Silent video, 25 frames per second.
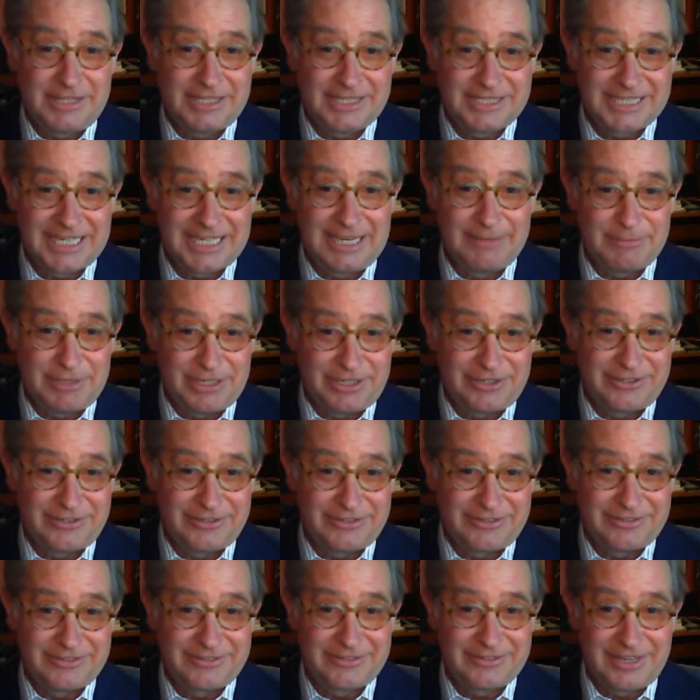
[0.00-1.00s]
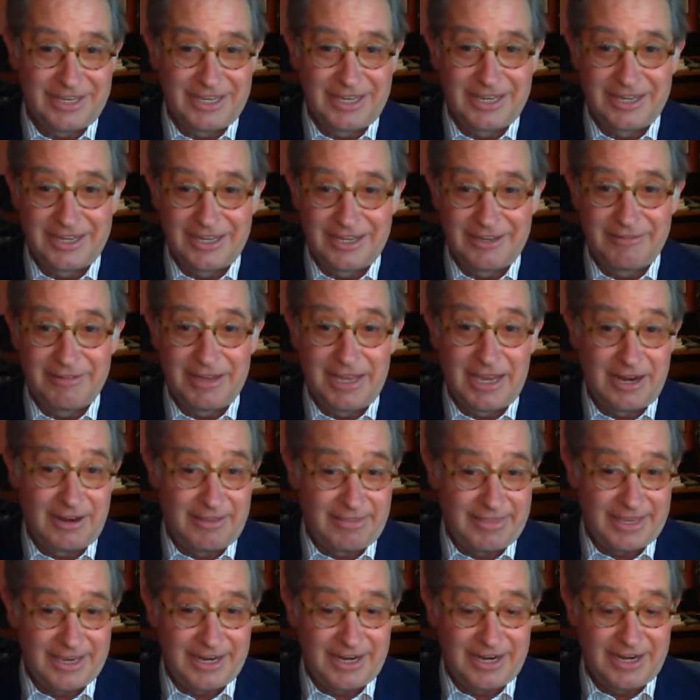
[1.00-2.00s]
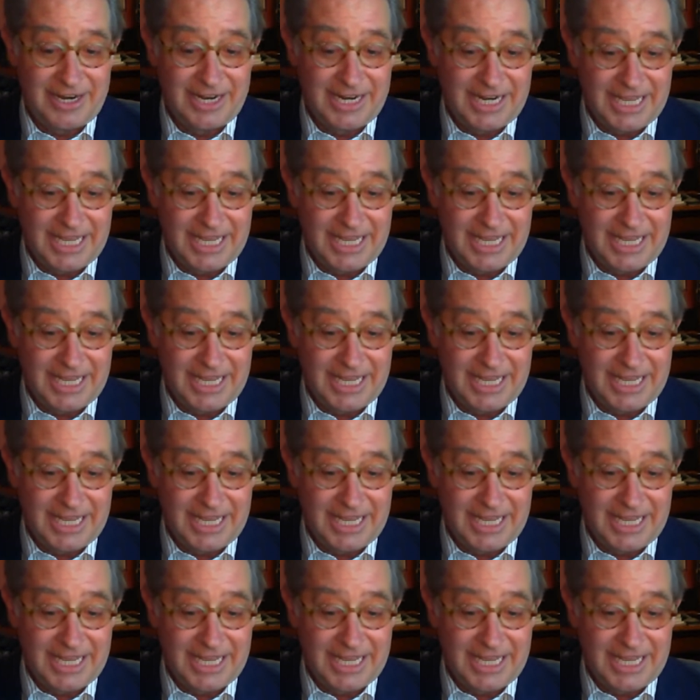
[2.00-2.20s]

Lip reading: of the same issues are there.